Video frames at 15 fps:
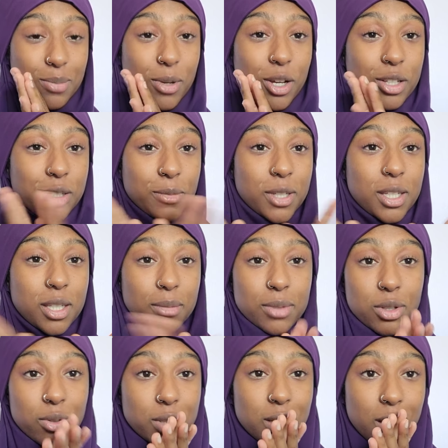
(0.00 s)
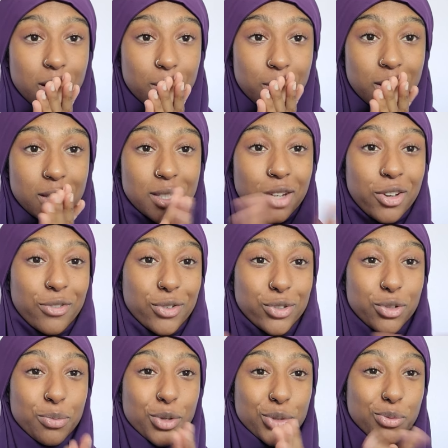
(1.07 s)
mosque, because I'm so excited, because now I feel
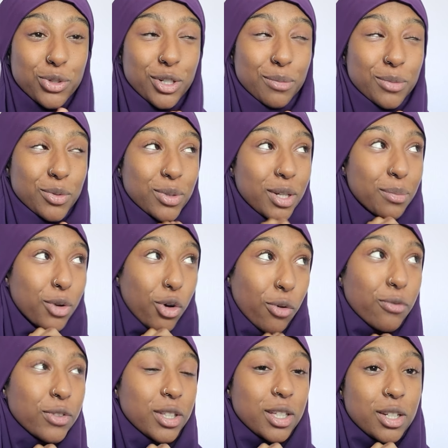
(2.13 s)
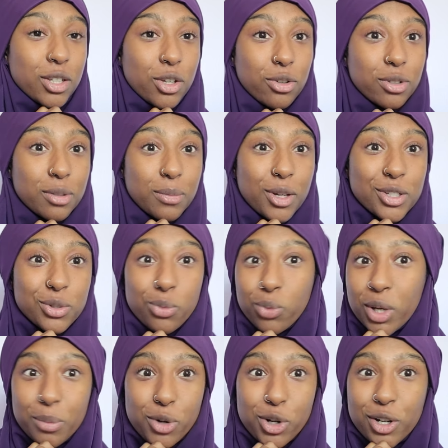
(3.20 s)
so much more comfortable, and I'm hopefully going to go to the mosque
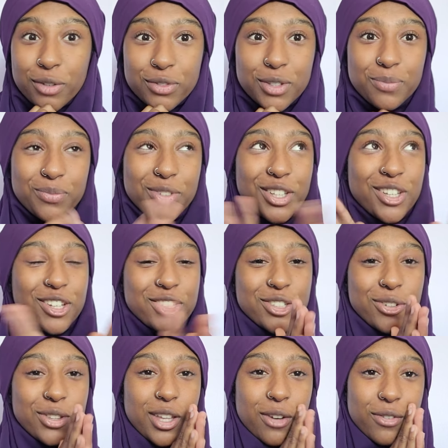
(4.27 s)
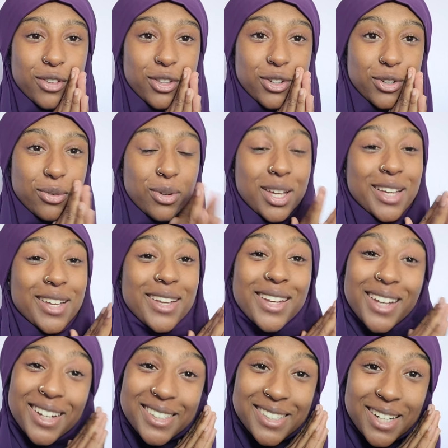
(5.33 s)
way more often. So without further ado,
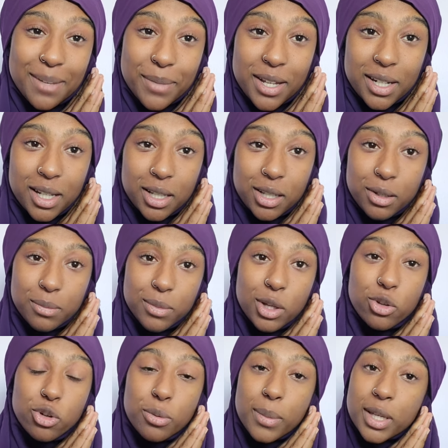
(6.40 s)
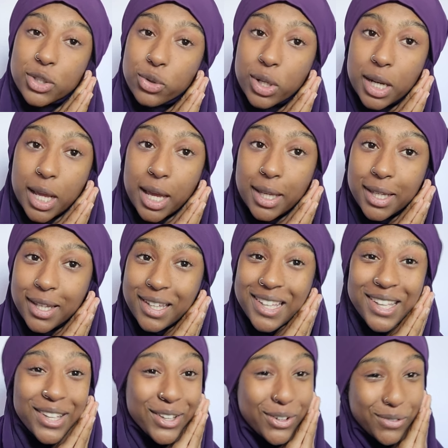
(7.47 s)
assalamu alaikum warahmatullahi
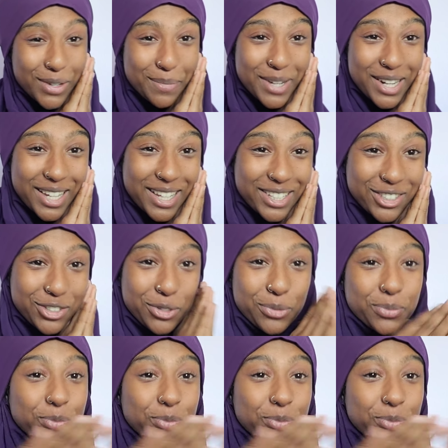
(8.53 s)
wabarakatuh.